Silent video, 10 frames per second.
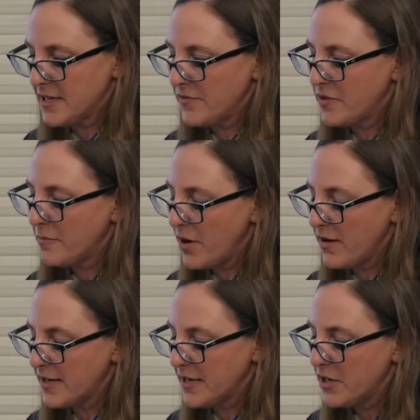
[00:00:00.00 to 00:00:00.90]
of the
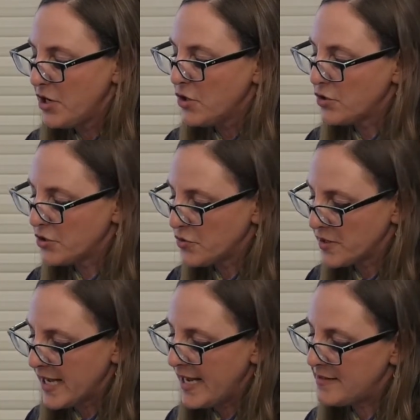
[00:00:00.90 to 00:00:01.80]
market could
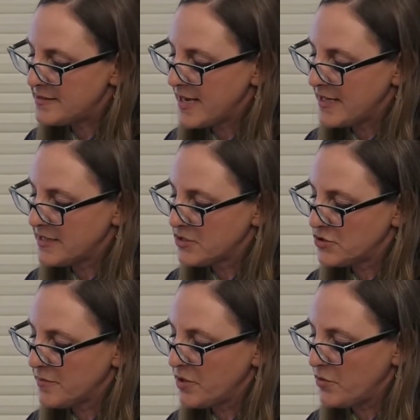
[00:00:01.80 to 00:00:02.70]
create and
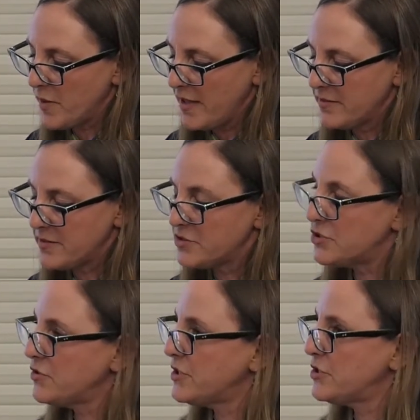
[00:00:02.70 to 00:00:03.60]
distribute wealth
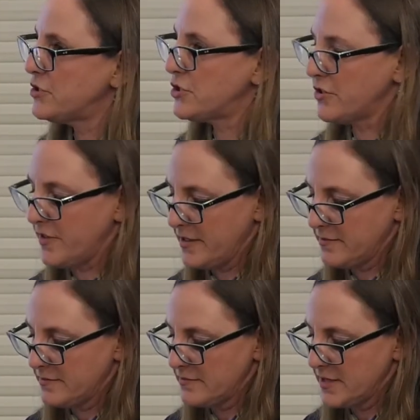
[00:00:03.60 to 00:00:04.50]
to the deserving.
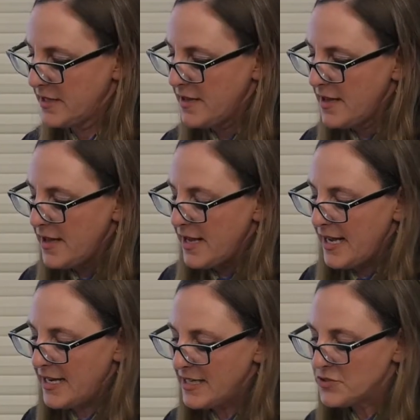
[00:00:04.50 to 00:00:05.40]

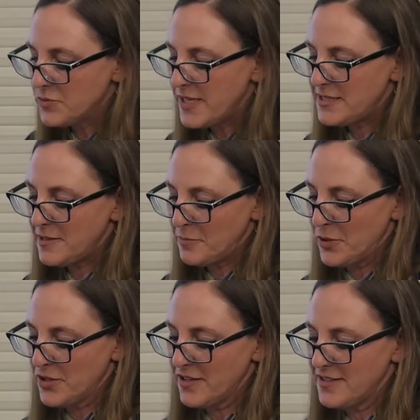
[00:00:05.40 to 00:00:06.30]
In his recent
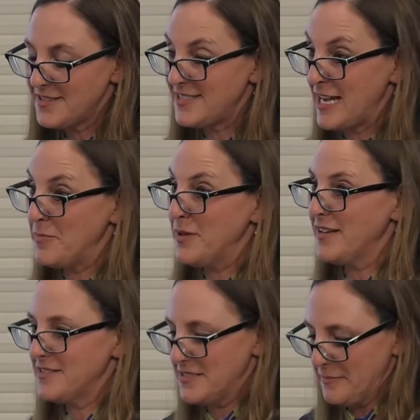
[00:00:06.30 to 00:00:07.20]
book,
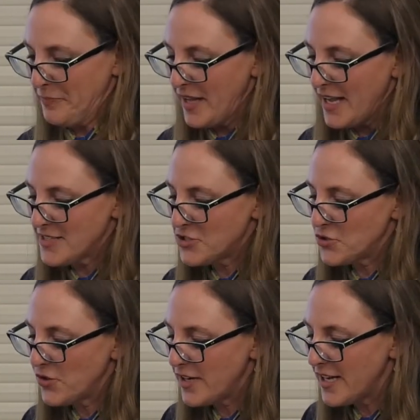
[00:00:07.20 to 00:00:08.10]
*Sapiens*,
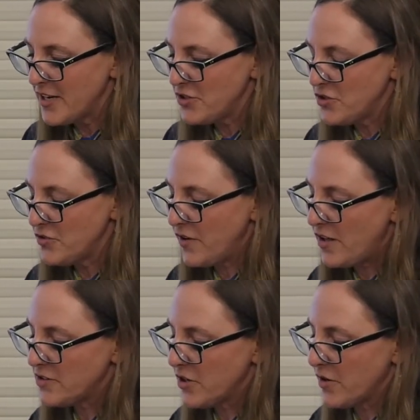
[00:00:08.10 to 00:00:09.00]
historian
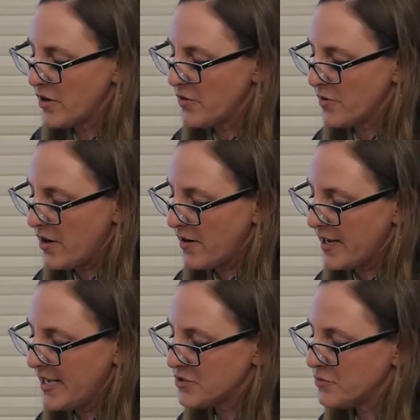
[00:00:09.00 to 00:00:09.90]
Yuval Noah
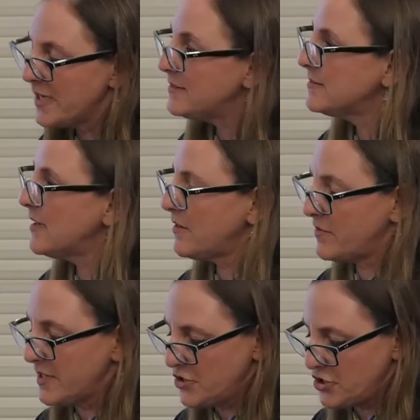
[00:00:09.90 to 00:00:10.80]
Harari has written
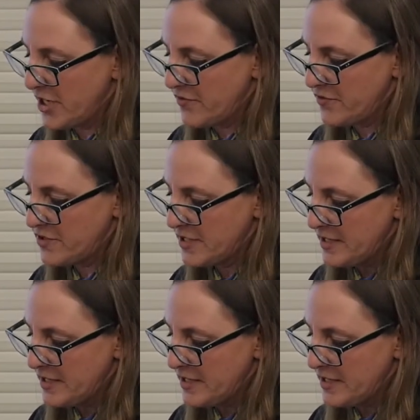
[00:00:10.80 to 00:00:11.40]
of this shift